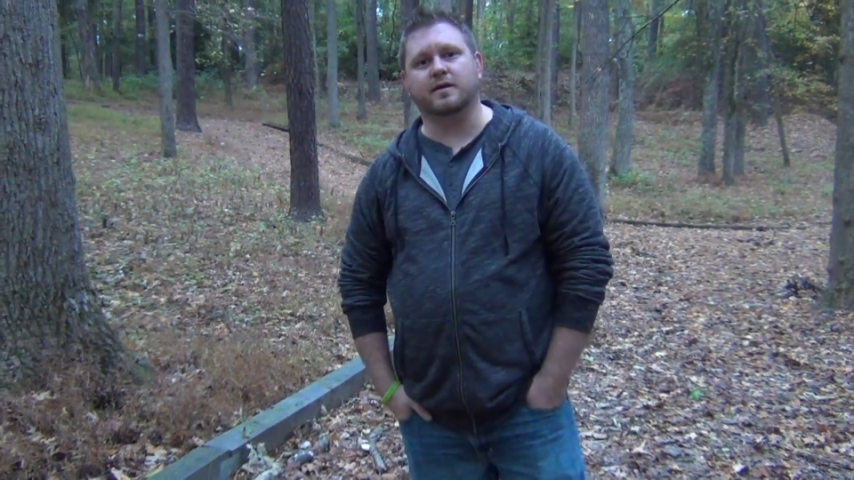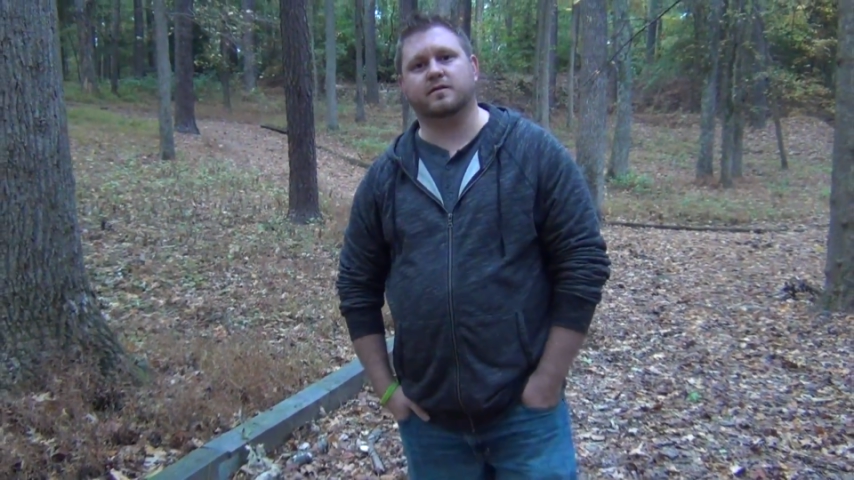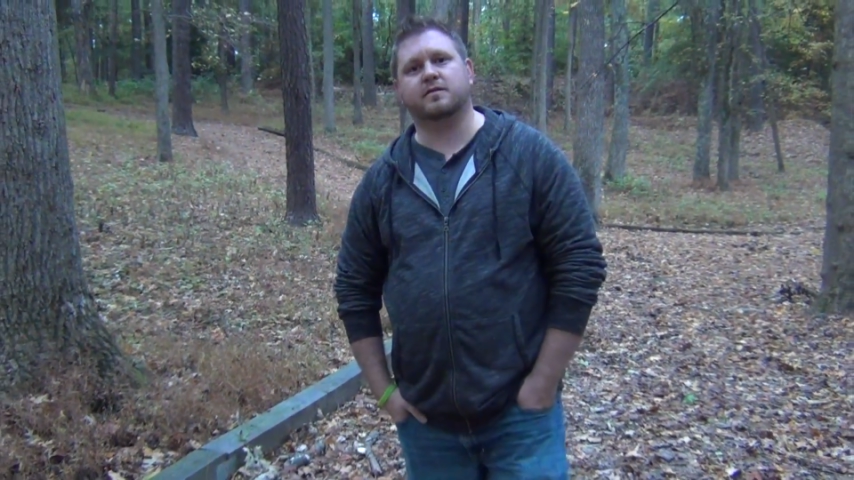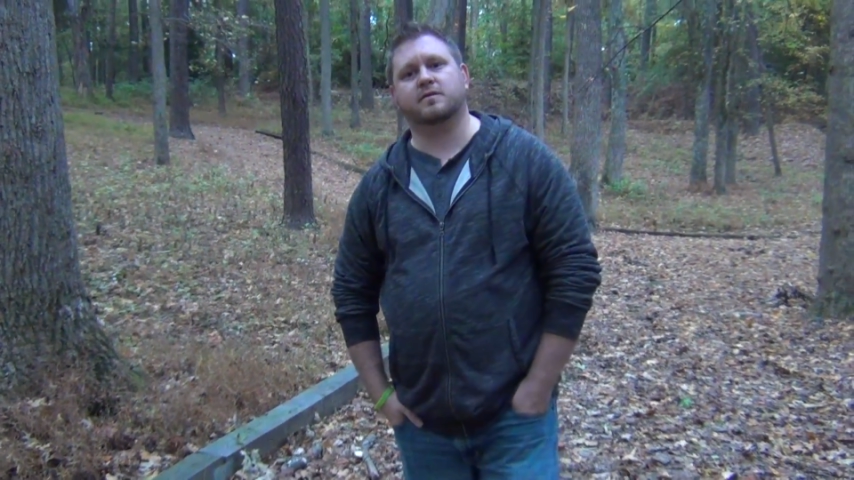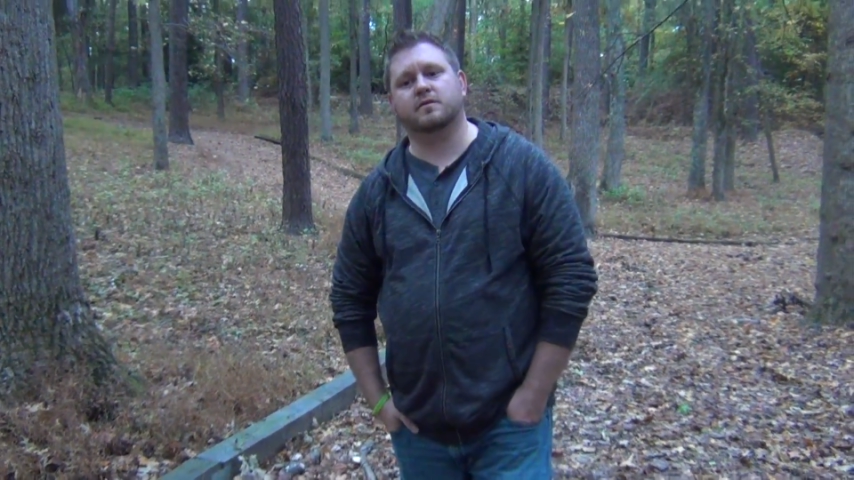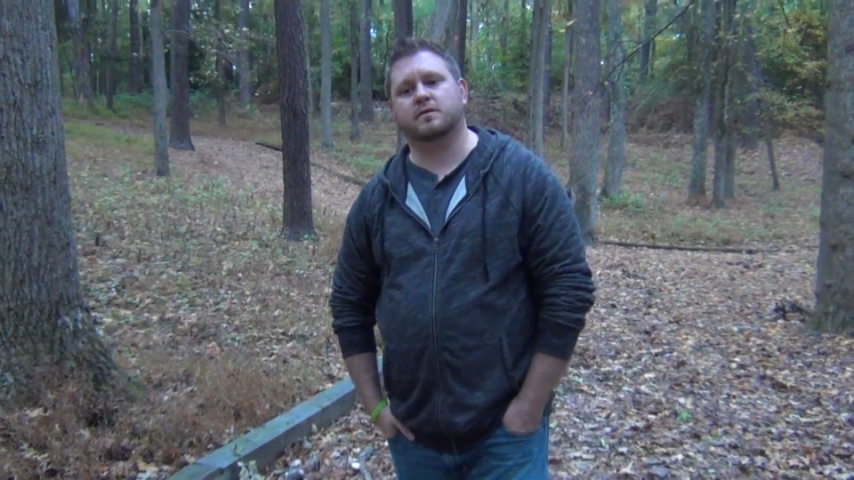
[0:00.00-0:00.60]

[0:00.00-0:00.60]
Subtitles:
us.